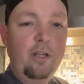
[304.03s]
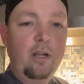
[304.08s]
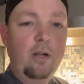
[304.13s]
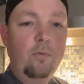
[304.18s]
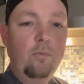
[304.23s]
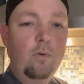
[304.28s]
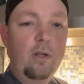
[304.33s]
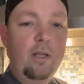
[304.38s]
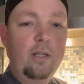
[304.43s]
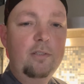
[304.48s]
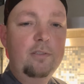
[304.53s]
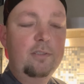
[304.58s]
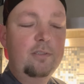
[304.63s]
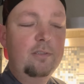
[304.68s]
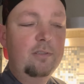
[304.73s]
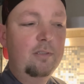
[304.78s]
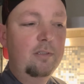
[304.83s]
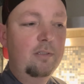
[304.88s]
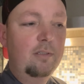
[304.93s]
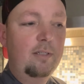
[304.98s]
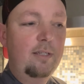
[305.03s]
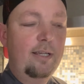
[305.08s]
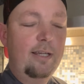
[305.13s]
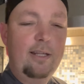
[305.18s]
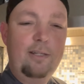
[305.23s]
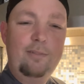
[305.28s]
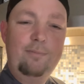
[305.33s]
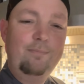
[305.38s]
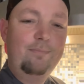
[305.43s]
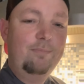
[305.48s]
at once,
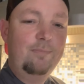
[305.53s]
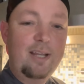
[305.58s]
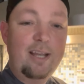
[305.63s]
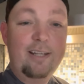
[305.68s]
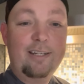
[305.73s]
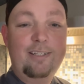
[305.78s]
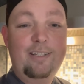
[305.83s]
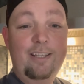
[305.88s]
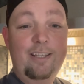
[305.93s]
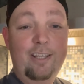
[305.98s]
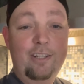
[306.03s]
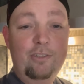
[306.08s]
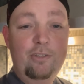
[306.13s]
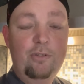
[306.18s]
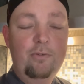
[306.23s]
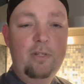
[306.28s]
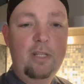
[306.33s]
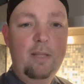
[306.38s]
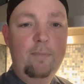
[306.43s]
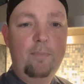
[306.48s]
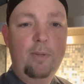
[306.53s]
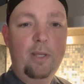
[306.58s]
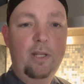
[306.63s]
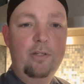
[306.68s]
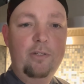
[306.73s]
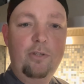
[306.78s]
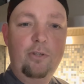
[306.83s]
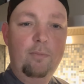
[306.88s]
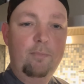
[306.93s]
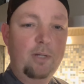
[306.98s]
not to get too deep
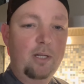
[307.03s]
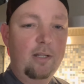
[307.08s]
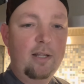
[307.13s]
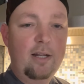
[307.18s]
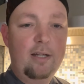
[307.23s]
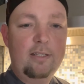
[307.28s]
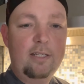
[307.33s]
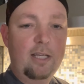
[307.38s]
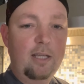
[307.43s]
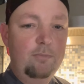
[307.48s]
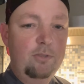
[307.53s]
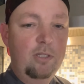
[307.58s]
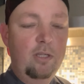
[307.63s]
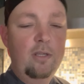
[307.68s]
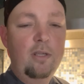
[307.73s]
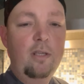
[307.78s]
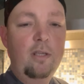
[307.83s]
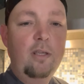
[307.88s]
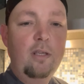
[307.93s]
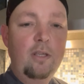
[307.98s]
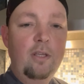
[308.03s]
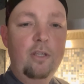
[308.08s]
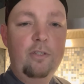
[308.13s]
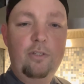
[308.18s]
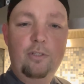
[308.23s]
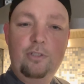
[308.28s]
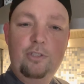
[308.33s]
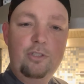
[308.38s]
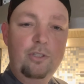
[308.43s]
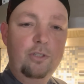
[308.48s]
into it, but a lot of times
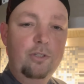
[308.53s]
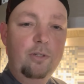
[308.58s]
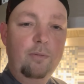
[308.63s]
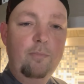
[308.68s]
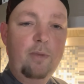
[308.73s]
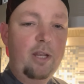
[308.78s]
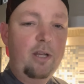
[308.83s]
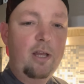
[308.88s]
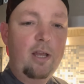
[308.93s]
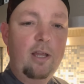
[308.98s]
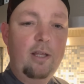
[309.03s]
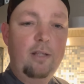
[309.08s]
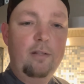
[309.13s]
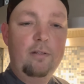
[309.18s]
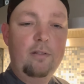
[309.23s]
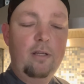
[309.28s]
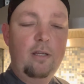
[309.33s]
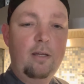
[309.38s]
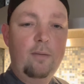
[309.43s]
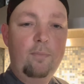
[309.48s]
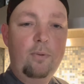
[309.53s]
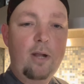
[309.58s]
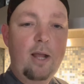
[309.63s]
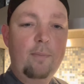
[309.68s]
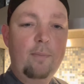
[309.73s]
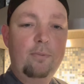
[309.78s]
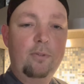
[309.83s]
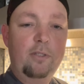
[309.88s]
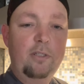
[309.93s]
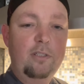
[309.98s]
your sugar may not
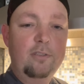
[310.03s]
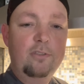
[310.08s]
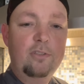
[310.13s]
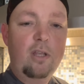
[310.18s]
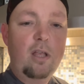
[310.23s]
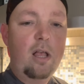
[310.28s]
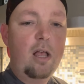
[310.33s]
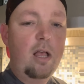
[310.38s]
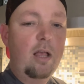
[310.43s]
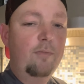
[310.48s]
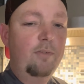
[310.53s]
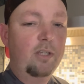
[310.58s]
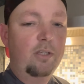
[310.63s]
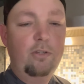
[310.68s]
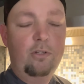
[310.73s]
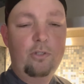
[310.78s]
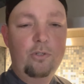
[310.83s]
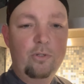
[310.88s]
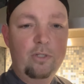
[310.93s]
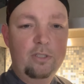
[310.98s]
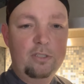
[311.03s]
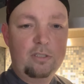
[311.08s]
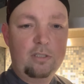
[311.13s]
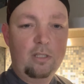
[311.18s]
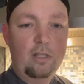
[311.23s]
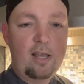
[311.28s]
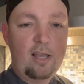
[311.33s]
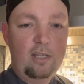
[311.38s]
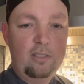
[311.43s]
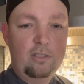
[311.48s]
properly dissolve. It could
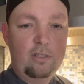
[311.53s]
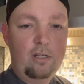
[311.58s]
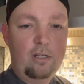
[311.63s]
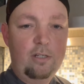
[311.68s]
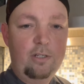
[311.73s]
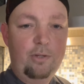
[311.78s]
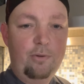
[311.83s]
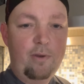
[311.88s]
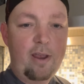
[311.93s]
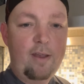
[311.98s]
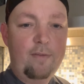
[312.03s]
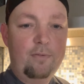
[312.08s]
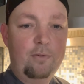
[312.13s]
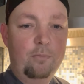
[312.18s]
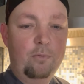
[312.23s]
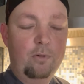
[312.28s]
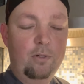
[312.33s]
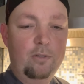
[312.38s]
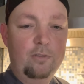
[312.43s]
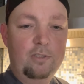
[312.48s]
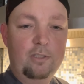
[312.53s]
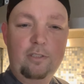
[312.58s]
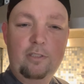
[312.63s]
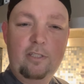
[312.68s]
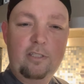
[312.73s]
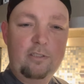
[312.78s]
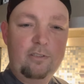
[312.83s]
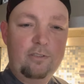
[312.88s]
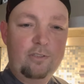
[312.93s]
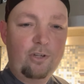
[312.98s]
crystallize on you afterwards and
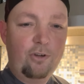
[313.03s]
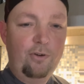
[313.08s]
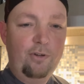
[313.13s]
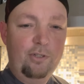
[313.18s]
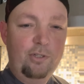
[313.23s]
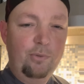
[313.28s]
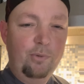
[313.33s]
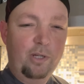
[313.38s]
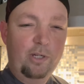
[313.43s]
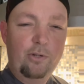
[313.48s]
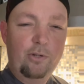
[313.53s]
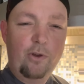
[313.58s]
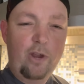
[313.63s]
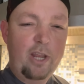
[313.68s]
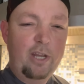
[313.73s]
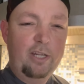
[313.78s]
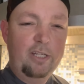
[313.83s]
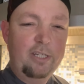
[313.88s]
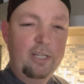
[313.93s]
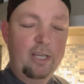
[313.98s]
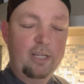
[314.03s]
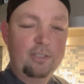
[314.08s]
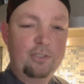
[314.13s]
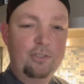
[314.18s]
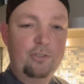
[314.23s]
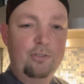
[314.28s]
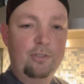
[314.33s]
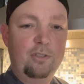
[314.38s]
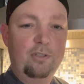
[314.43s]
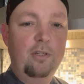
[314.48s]
turn into a grainy
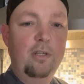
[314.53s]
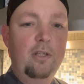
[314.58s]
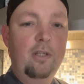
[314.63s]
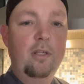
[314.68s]
texture.